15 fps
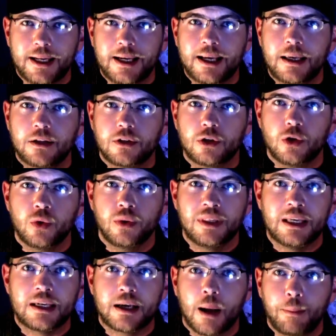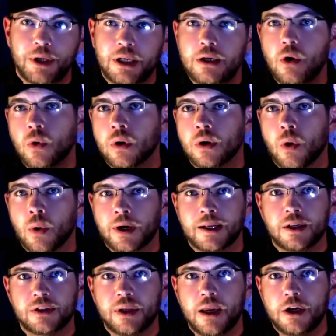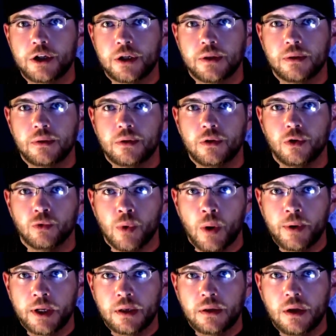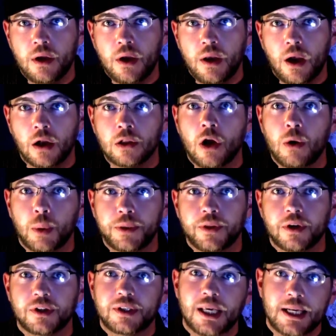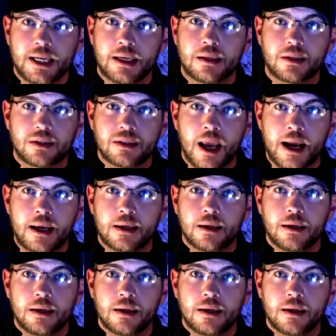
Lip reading: it to the company or organization who wrote it, along with their city and state.